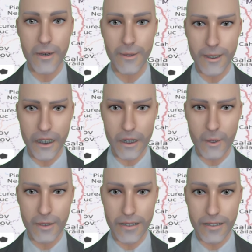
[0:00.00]

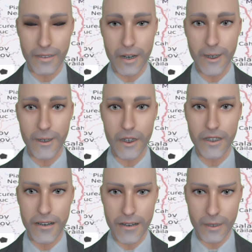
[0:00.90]
security
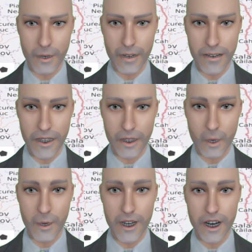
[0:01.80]
facility within
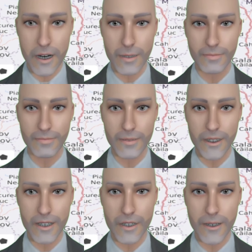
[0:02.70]
Russia. That is
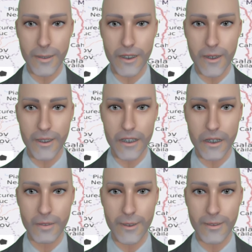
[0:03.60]
definitely some interesting news.